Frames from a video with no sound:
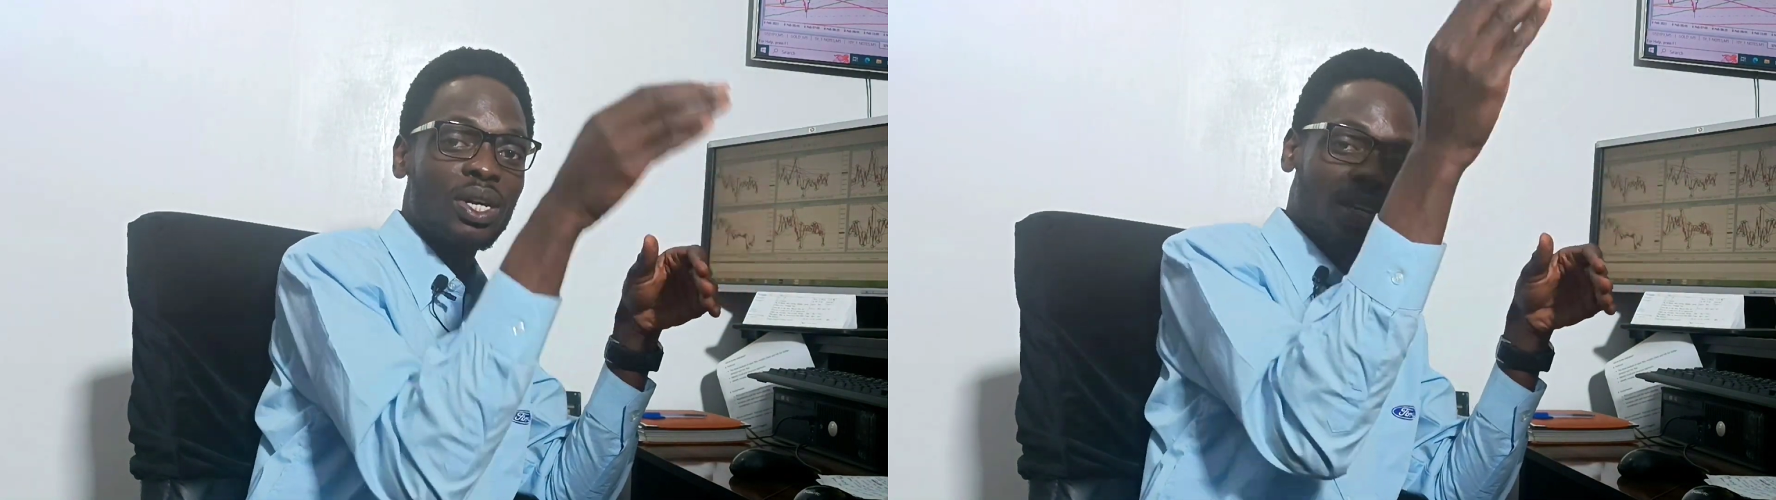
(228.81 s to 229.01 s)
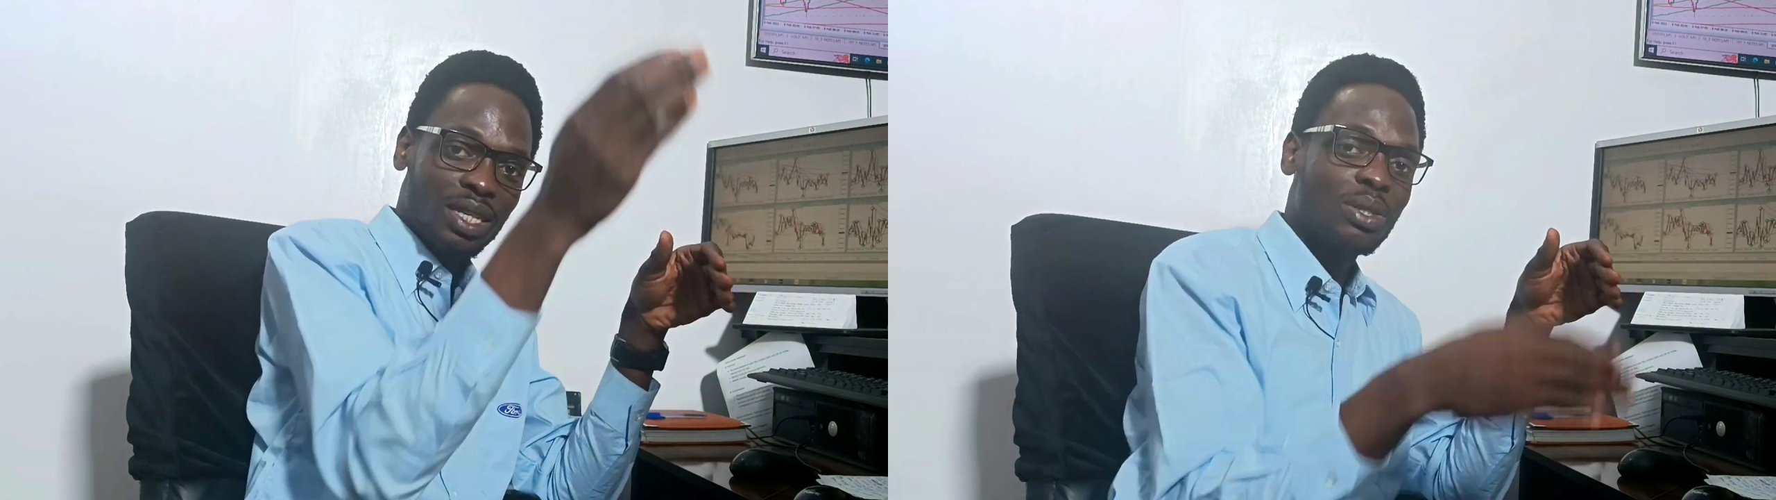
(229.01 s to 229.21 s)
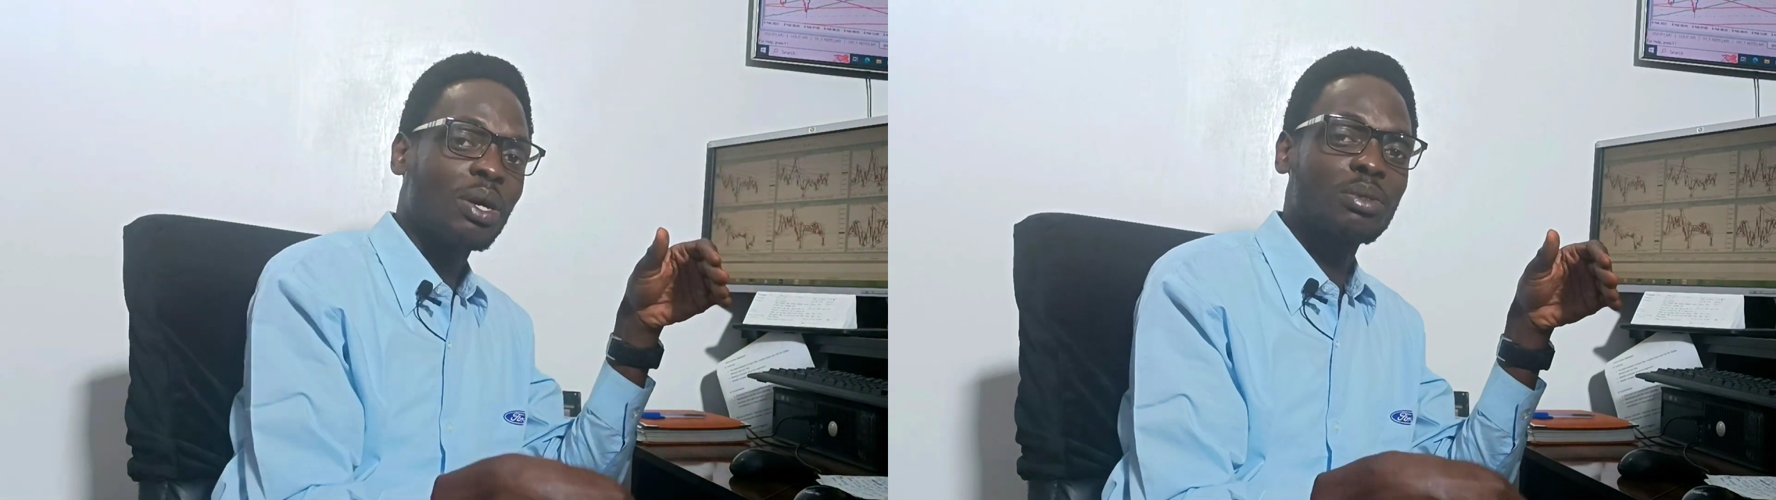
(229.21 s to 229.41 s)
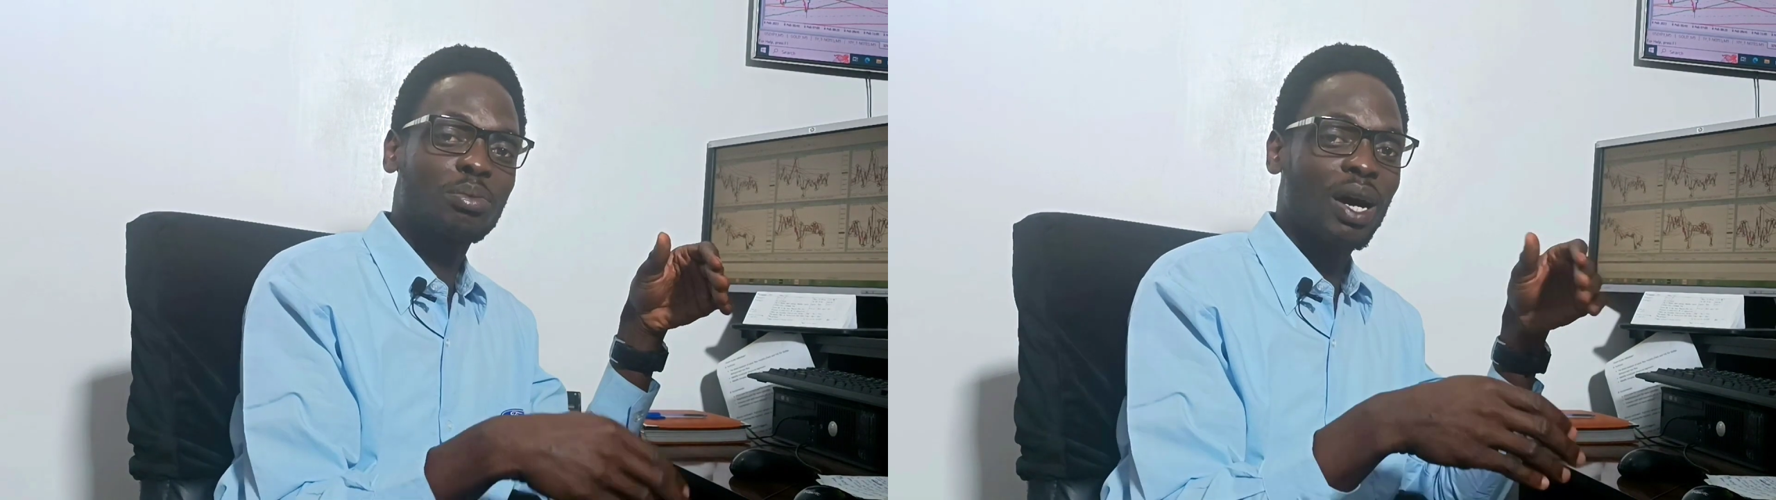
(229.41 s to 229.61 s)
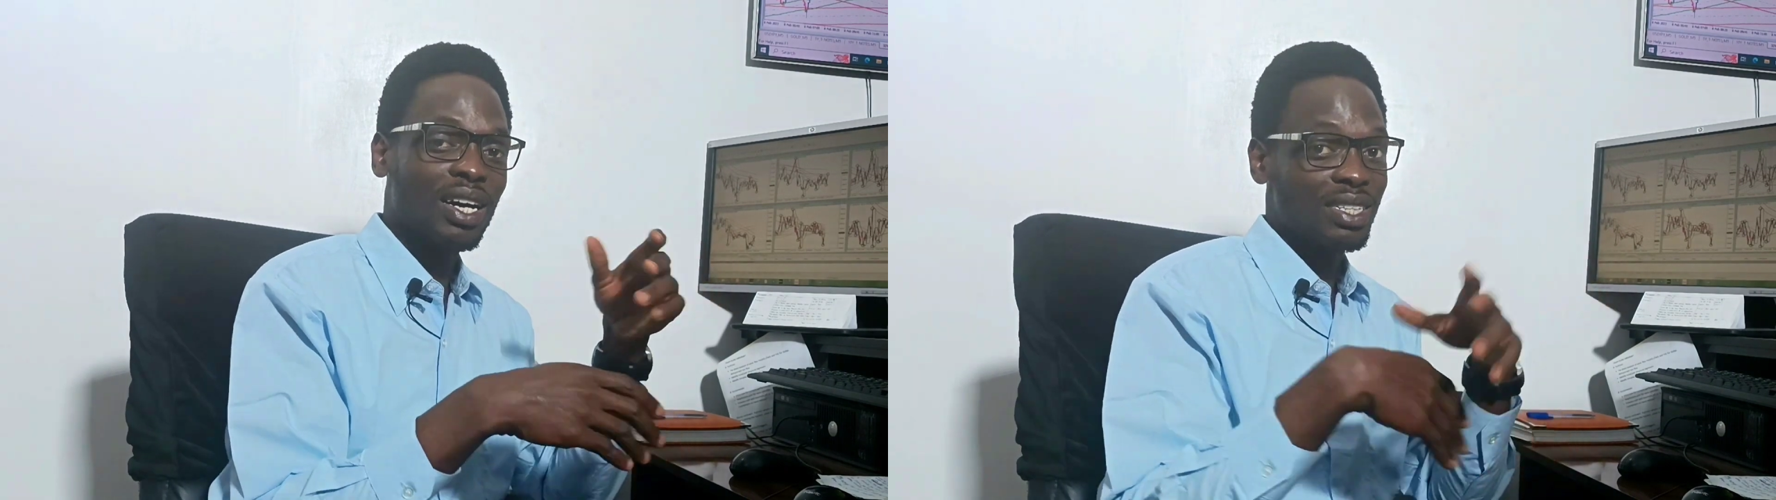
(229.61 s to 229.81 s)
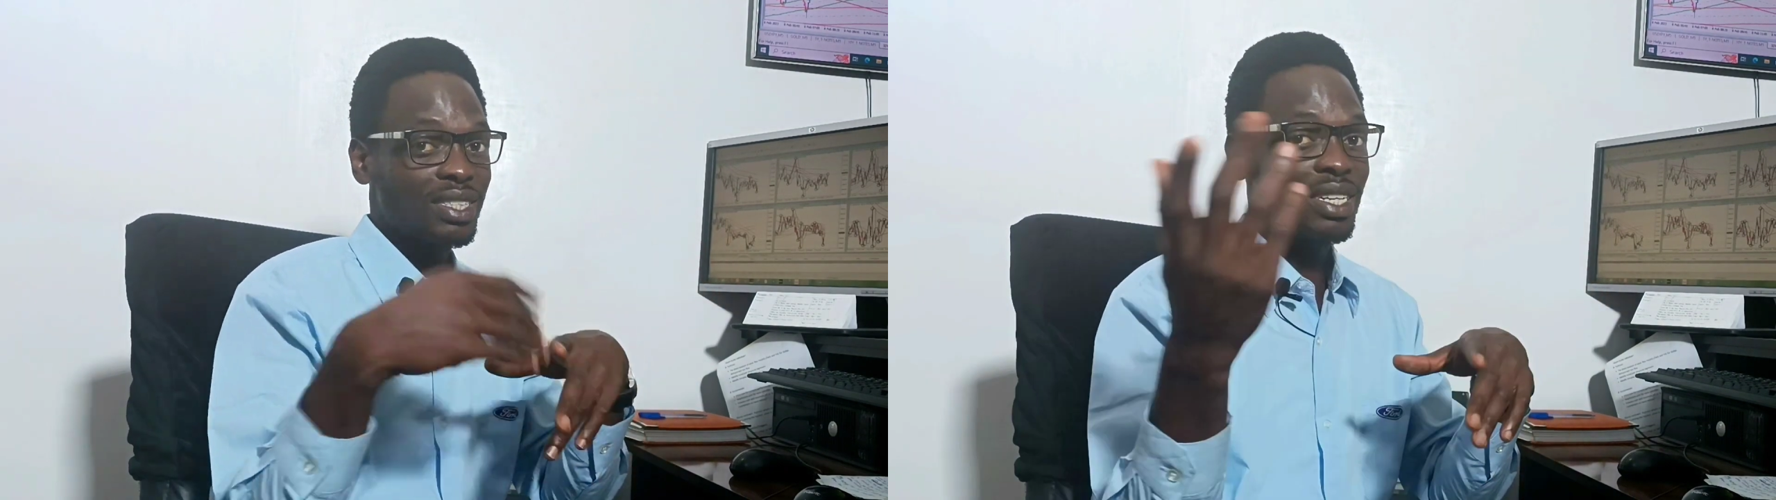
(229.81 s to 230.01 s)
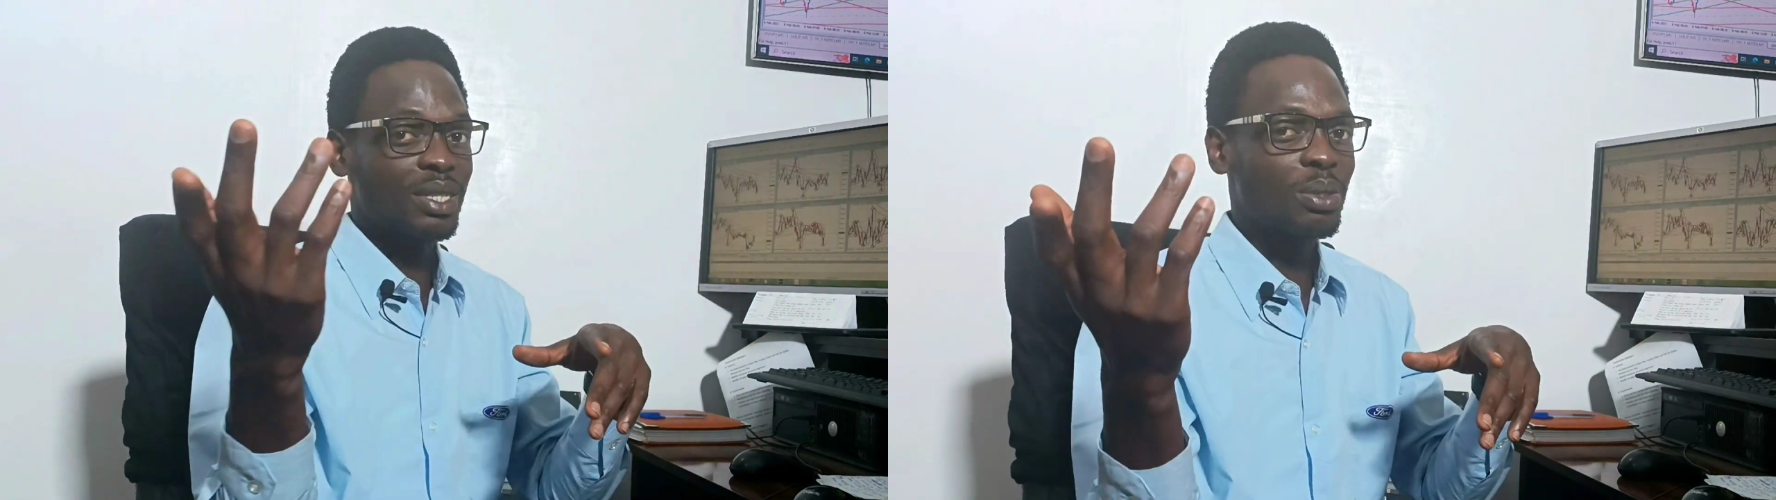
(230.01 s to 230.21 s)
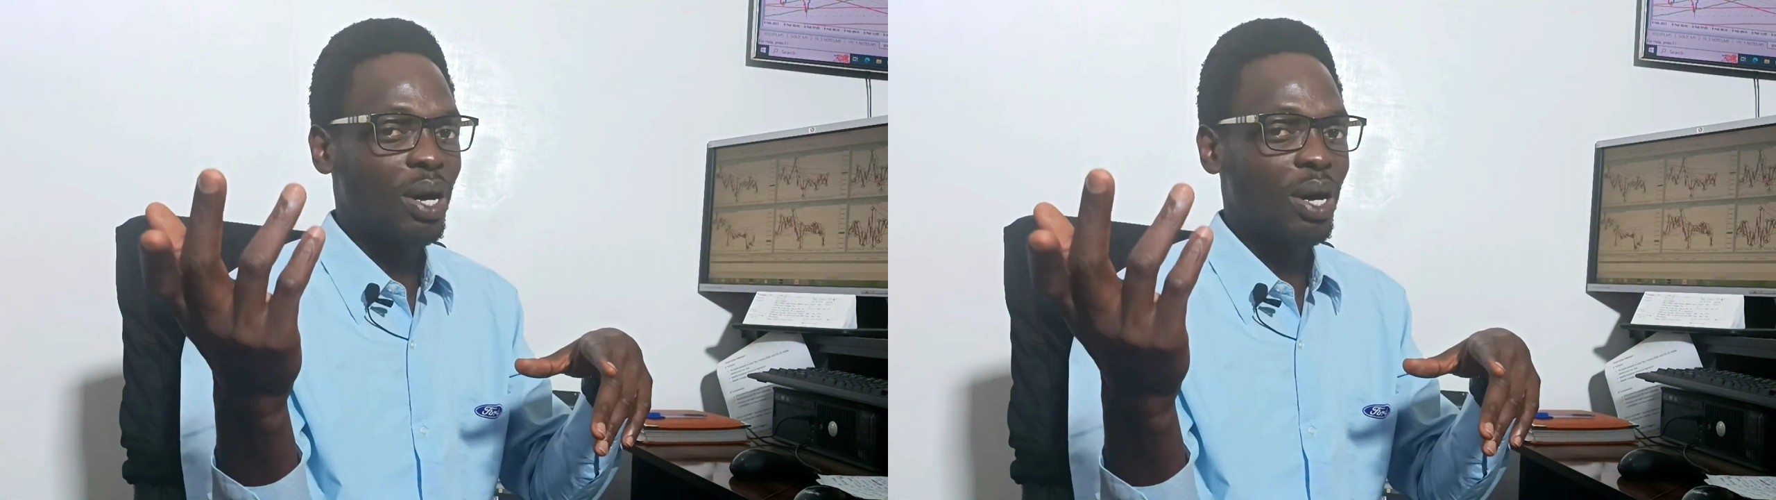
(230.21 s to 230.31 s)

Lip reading: it comes back, take you